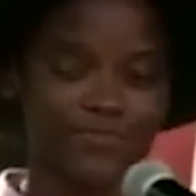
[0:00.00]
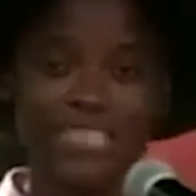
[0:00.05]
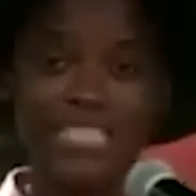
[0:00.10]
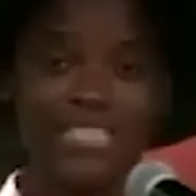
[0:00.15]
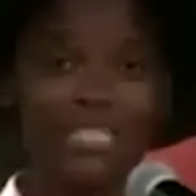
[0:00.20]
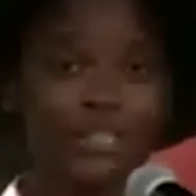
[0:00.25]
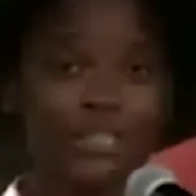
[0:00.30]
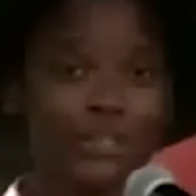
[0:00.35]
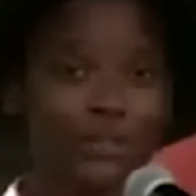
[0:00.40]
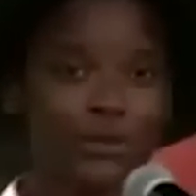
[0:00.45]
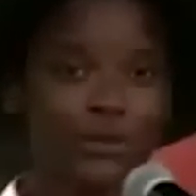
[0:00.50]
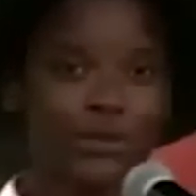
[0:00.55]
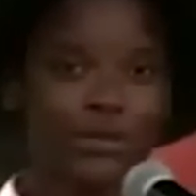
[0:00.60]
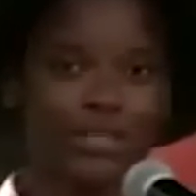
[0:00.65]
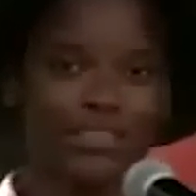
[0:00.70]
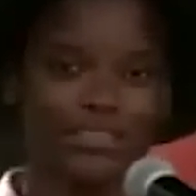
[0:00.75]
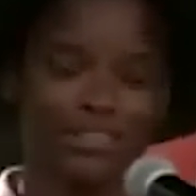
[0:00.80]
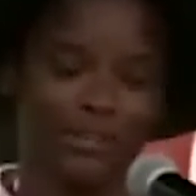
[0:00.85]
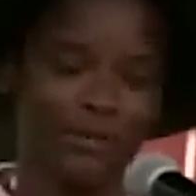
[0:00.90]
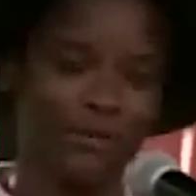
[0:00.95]
And then
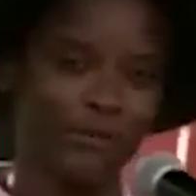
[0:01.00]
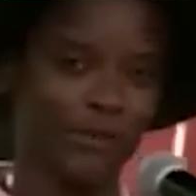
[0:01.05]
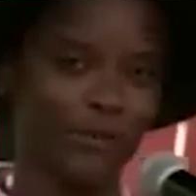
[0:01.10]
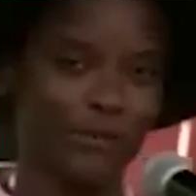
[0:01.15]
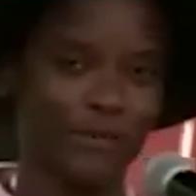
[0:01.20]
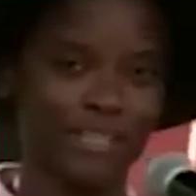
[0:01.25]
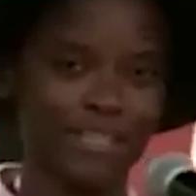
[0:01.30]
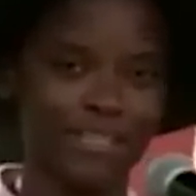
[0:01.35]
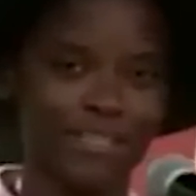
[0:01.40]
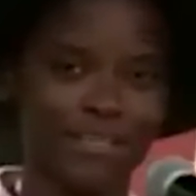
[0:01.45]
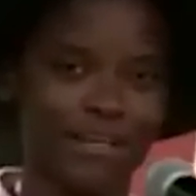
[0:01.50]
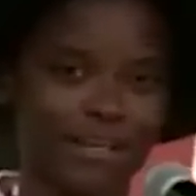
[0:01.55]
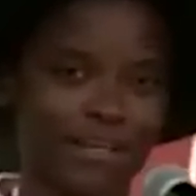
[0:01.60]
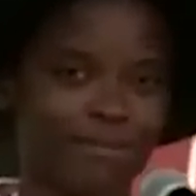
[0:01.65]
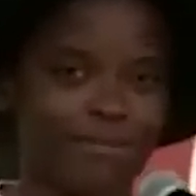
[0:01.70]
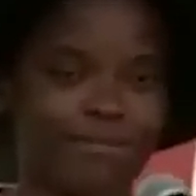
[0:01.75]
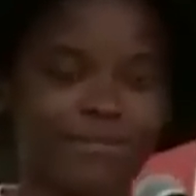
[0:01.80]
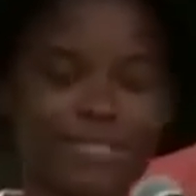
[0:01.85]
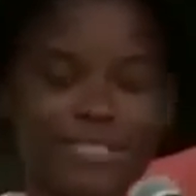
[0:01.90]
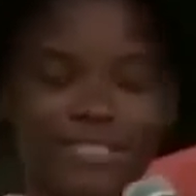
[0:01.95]
2015
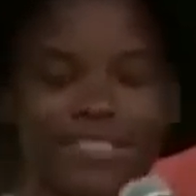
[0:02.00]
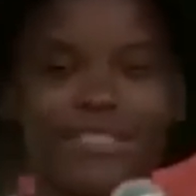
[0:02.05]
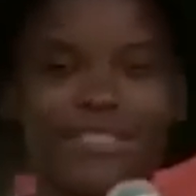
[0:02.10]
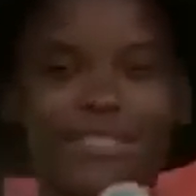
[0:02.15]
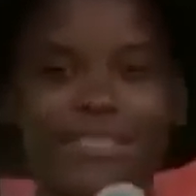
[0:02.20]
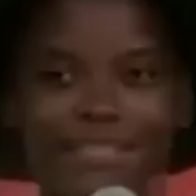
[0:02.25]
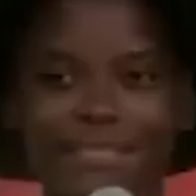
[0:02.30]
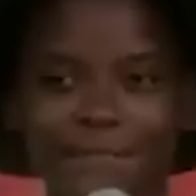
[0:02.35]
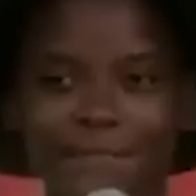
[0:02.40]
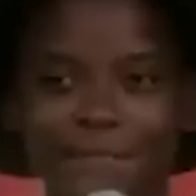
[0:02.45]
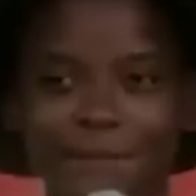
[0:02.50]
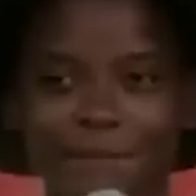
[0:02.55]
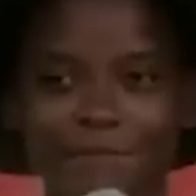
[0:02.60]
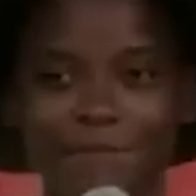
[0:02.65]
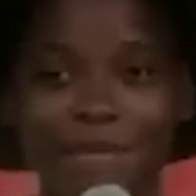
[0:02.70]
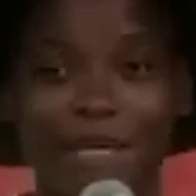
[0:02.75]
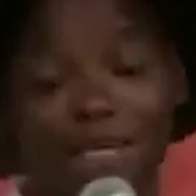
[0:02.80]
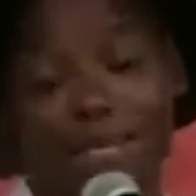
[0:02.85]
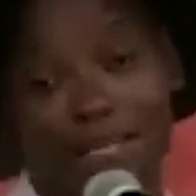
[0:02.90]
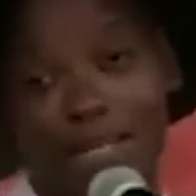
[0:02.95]
comes.
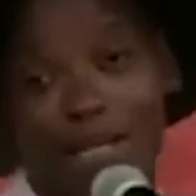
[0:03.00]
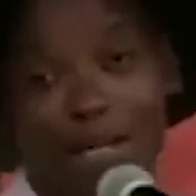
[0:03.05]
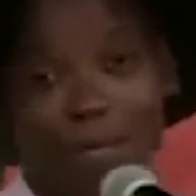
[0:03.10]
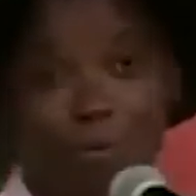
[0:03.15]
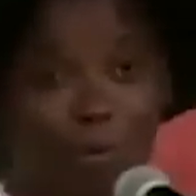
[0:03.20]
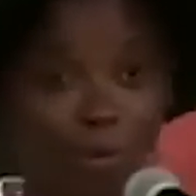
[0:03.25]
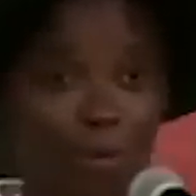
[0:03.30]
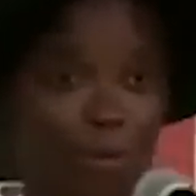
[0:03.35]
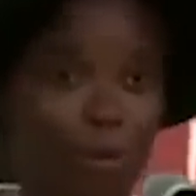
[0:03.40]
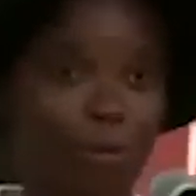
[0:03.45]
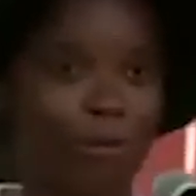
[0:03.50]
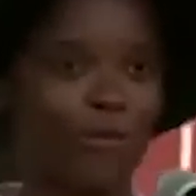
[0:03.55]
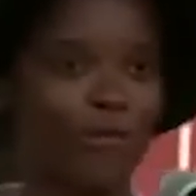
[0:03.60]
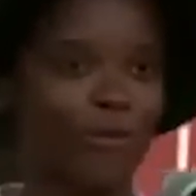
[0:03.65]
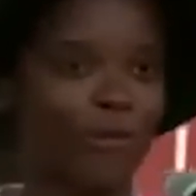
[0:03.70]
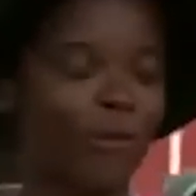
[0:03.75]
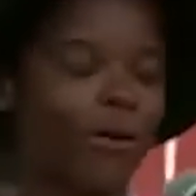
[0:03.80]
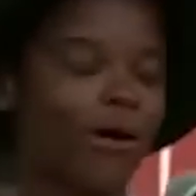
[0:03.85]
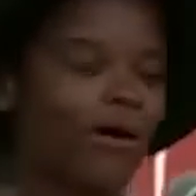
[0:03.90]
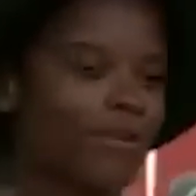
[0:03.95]
I think I'm on top of
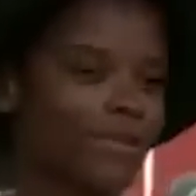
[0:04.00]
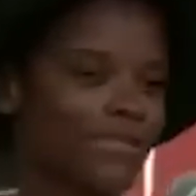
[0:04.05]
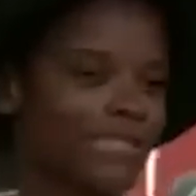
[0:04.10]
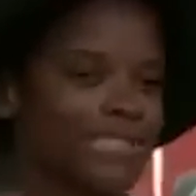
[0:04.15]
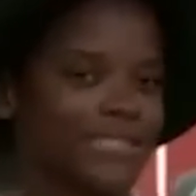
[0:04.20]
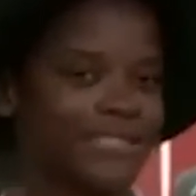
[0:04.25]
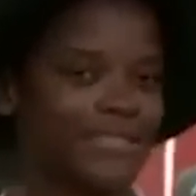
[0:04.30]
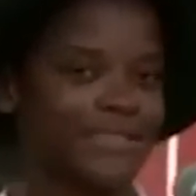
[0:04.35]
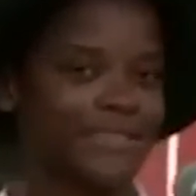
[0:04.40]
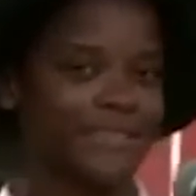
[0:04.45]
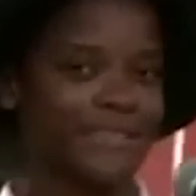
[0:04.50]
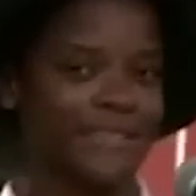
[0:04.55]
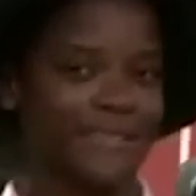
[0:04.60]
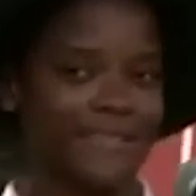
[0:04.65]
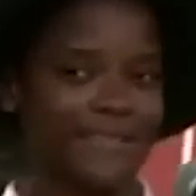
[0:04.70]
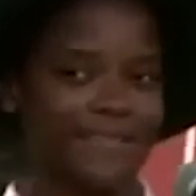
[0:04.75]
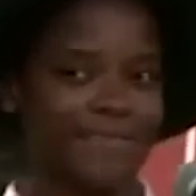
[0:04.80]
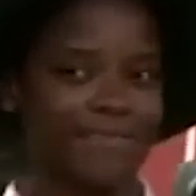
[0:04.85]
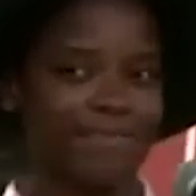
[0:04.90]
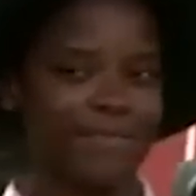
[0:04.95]
the world.
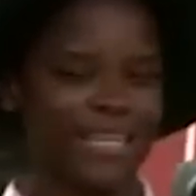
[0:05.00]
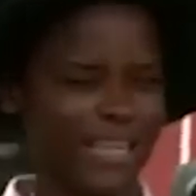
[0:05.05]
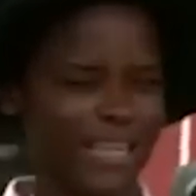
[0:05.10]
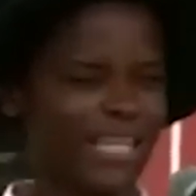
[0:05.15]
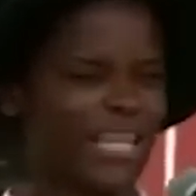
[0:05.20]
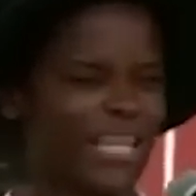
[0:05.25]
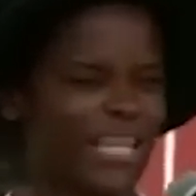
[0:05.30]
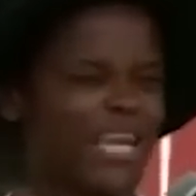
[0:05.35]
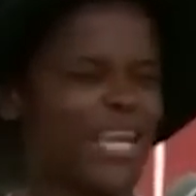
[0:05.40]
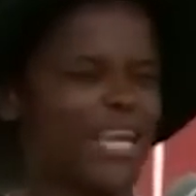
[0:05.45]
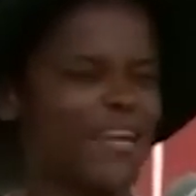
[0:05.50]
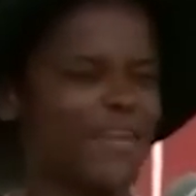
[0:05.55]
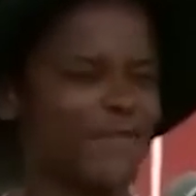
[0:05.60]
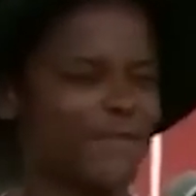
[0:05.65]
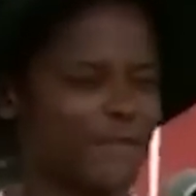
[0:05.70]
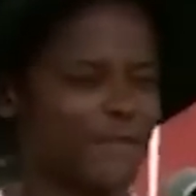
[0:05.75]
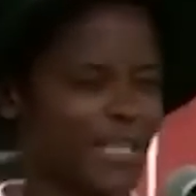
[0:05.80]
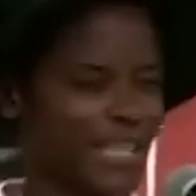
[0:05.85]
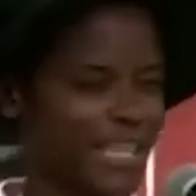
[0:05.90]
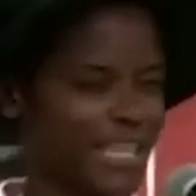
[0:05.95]
I think
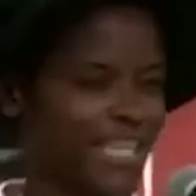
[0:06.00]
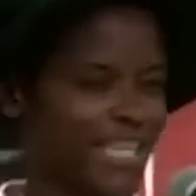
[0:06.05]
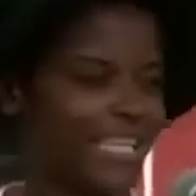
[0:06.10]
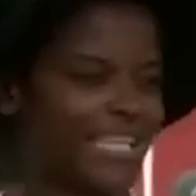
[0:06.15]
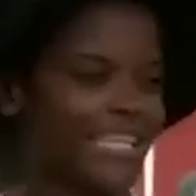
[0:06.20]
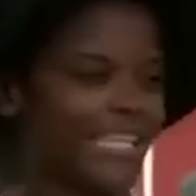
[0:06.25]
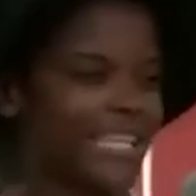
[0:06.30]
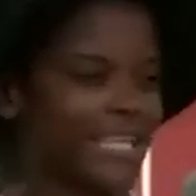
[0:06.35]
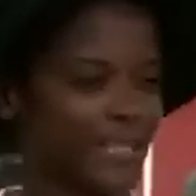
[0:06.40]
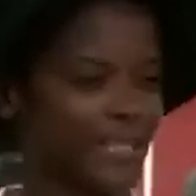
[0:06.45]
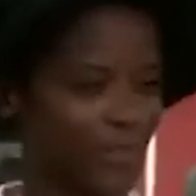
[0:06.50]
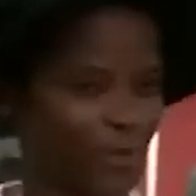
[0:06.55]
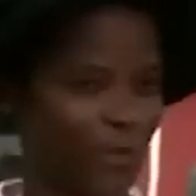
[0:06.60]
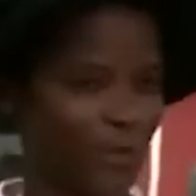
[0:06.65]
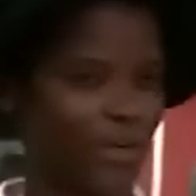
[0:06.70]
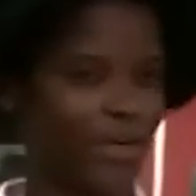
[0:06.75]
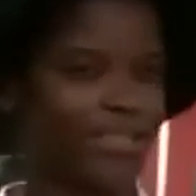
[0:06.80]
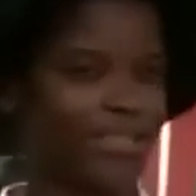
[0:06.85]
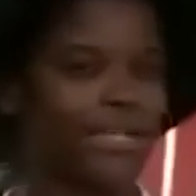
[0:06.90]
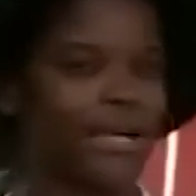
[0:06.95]
everything is
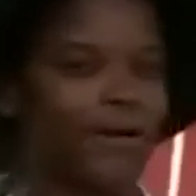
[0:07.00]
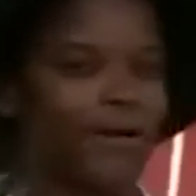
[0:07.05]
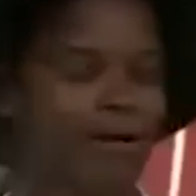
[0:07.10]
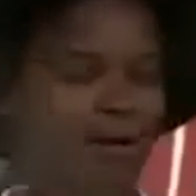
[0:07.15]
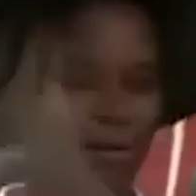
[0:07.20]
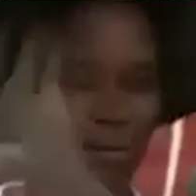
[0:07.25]
worked out and